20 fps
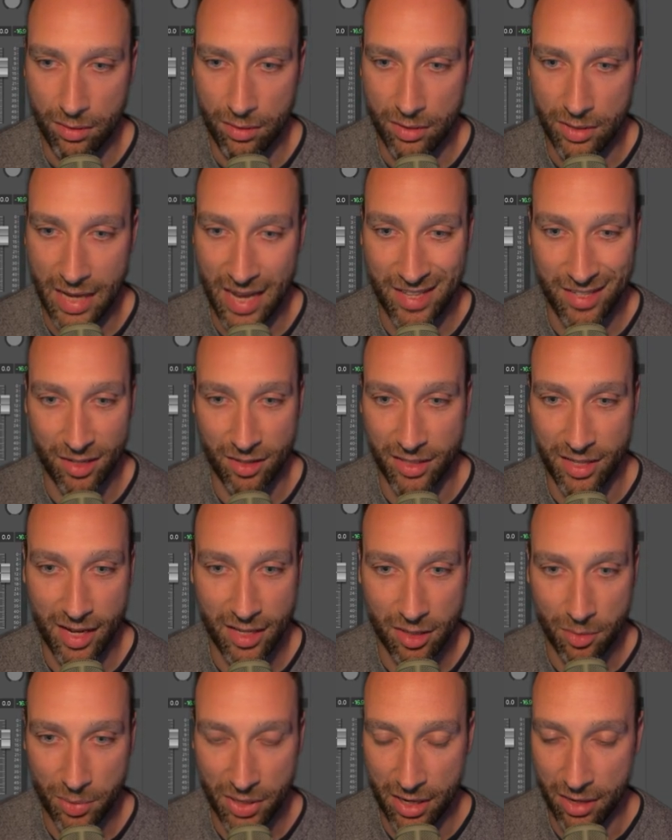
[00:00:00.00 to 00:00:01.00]

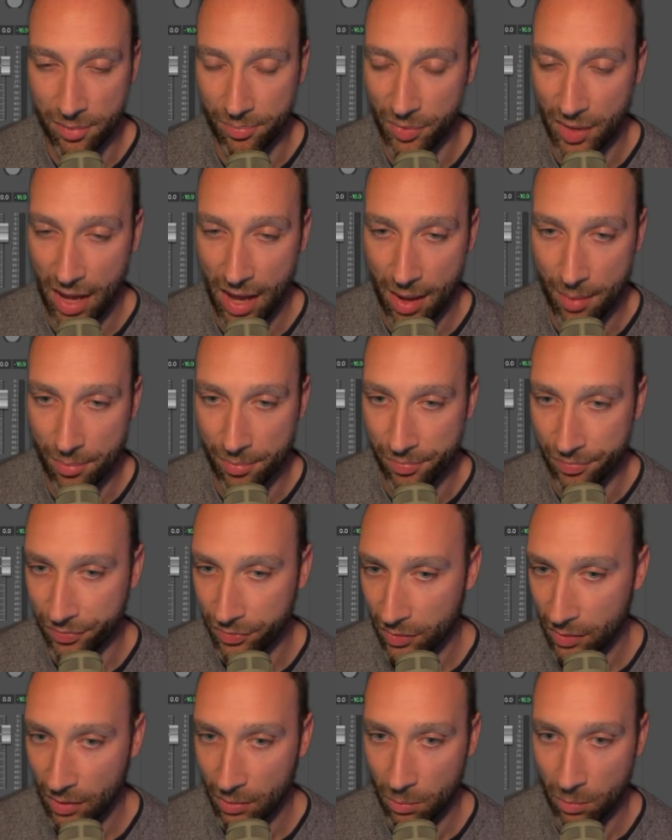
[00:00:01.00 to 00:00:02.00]
set up here
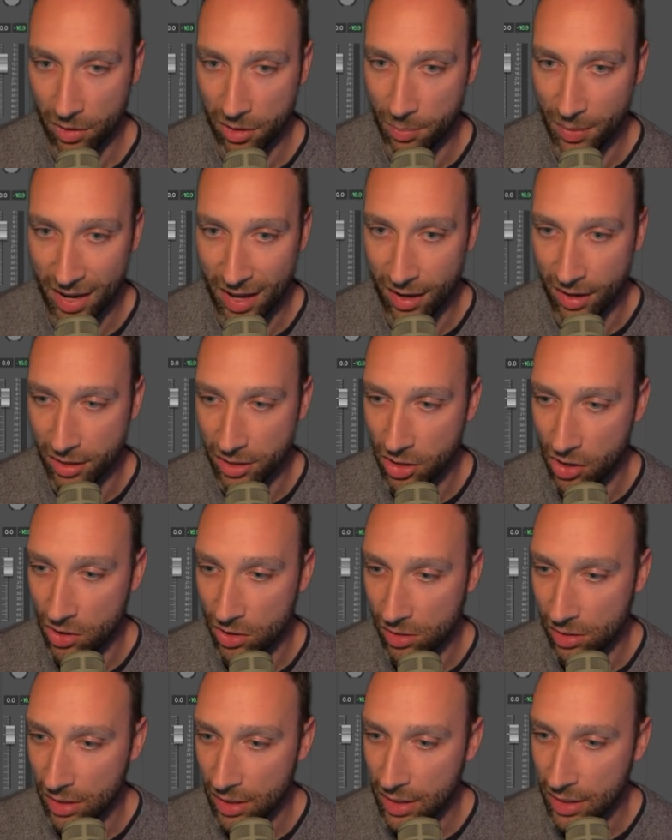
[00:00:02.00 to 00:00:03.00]
with Mechanics
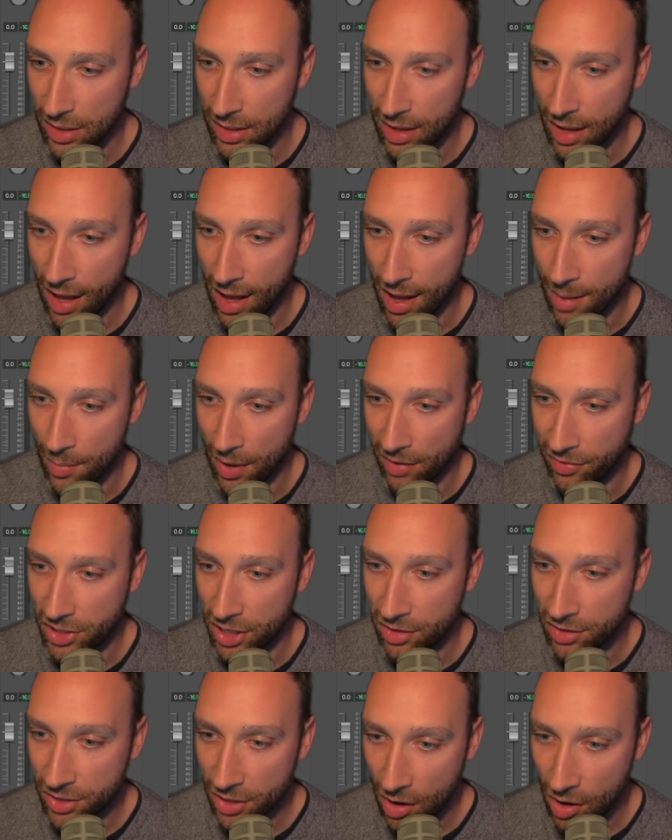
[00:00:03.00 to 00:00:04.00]
Hall. I've
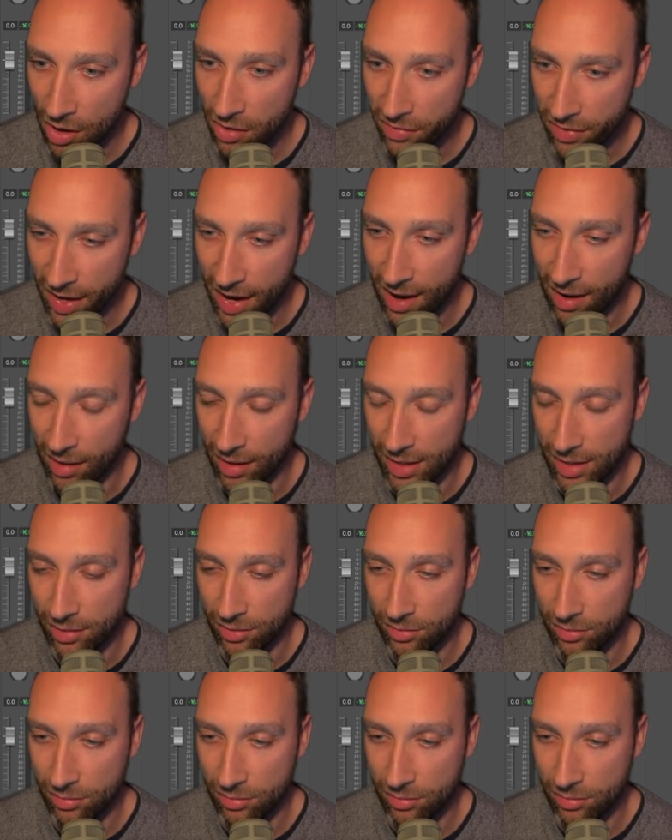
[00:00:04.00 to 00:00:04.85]
turned off the early